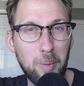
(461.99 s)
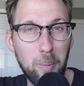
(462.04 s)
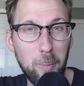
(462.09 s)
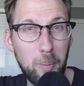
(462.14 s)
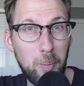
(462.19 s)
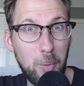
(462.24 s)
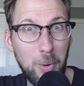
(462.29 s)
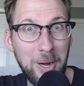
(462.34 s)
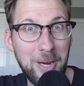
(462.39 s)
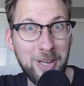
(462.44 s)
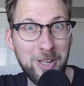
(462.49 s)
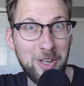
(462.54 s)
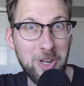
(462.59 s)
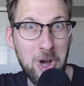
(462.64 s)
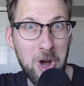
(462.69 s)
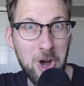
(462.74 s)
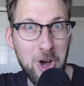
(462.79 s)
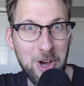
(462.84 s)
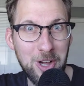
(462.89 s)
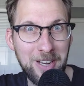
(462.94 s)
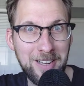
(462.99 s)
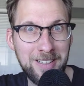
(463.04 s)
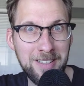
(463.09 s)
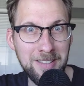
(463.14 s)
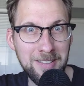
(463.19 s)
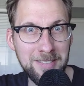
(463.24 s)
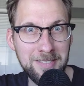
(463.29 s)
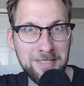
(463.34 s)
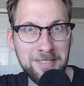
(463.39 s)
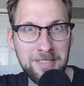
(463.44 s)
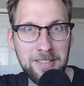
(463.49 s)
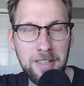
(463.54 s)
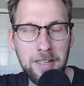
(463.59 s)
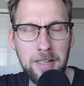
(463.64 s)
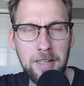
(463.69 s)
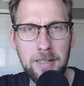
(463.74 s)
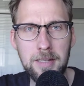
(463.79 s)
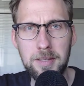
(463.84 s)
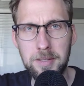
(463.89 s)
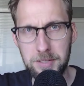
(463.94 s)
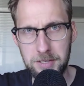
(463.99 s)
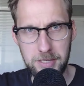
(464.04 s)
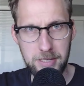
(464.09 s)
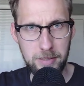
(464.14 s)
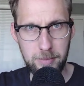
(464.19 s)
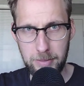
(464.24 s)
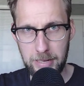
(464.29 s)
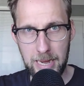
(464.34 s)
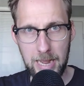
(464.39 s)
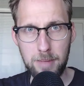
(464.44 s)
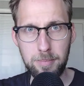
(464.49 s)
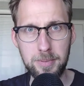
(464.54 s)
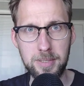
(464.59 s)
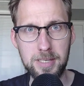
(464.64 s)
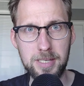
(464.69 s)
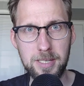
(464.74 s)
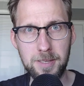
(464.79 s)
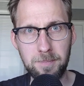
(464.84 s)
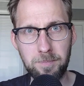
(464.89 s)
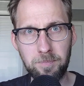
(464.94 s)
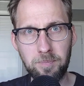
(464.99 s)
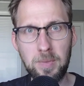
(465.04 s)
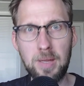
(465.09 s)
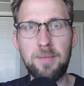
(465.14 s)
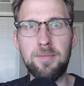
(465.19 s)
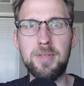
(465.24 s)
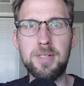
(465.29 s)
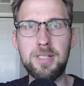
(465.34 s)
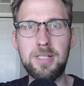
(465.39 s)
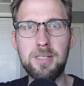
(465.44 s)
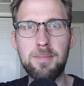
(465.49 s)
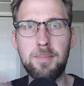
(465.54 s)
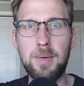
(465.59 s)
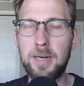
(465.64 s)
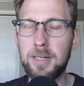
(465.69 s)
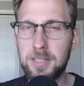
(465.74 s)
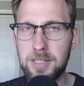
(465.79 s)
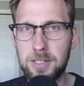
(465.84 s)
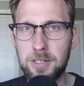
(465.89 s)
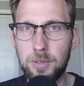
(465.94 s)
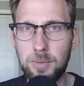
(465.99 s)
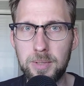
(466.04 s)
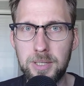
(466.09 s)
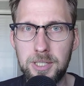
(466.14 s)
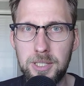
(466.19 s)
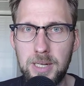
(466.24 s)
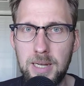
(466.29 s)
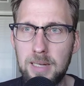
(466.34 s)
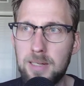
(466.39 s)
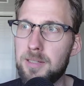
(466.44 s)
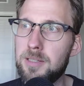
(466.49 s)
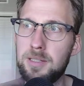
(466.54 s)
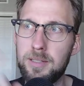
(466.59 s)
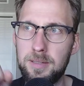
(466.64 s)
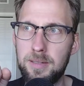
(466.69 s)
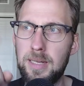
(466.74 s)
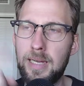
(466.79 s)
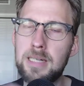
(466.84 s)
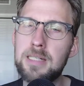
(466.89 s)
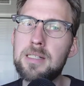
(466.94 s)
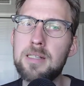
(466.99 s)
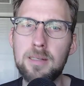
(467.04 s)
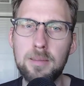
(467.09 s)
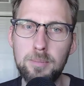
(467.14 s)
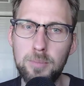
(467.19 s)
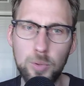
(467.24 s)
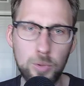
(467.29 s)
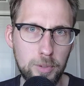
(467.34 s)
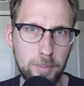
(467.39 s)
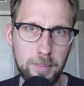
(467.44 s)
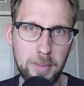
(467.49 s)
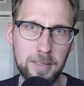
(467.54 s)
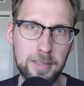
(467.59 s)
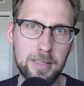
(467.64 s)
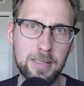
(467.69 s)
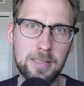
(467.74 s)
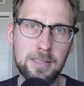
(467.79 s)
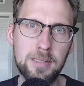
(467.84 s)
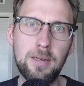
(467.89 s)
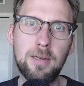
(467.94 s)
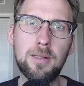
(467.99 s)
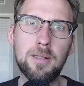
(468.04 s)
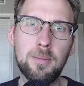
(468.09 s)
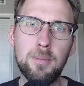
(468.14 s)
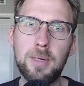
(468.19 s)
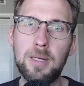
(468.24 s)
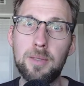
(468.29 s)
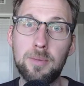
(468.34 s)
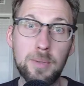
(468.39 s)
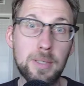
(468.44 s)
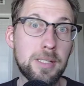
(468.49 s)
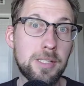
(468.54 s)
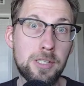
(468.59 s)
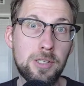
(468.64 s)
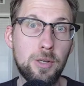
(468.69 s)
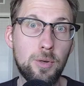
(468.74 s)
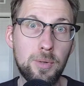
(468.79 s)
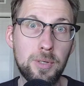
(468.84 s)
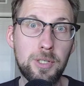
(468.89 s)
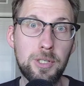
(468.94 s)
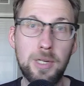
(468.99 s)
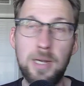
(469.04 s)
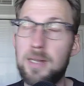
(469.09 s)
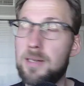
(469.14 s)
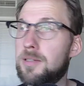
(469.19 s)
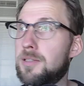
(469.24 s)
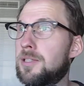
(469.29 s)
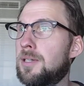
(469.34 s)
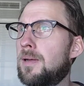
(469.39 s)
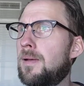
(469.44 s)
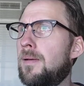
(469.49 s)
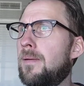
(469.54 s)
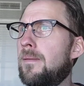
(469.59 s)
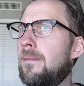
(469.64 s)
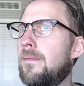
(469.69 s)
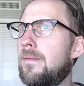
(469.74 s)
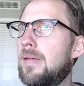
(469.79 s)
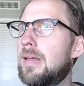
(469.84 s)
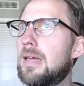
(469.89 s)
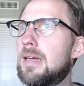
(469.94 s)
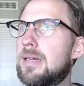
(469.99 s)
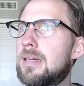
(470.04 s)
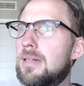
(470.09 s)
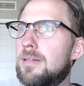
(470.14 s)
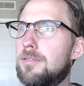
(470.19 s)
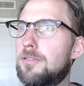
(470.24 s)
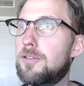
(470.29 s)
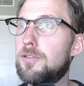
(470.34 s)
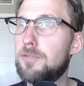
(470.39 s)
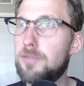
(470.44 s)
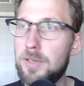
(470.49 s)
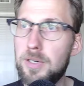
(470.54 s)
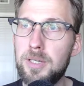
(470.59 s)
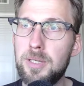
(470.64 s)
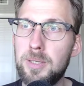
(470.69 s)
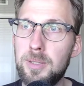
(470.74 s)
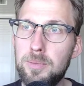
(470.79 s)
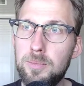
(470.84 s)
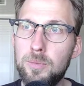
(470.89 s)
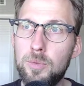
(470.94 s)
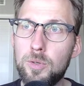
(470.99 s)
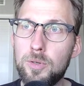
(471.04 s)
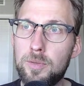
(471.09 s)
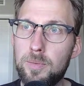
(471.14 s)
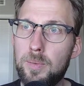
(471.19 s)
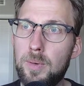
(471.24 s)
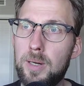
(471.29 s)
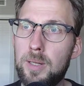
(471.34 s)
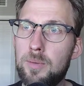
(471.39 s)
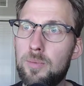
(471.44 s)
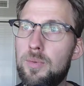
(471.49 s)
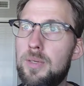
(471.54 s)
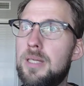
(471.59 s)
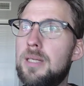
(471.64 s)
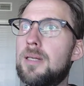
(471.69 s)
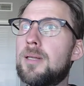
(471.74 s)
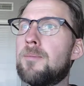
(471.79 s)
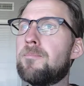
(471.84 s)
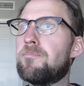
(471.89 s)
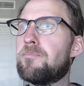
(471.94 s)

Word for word: Bring it on. See what happens. This is my Stoic Challenge. Excellent book by that title, by the way, Stoic Challenge. Very worthwhile read.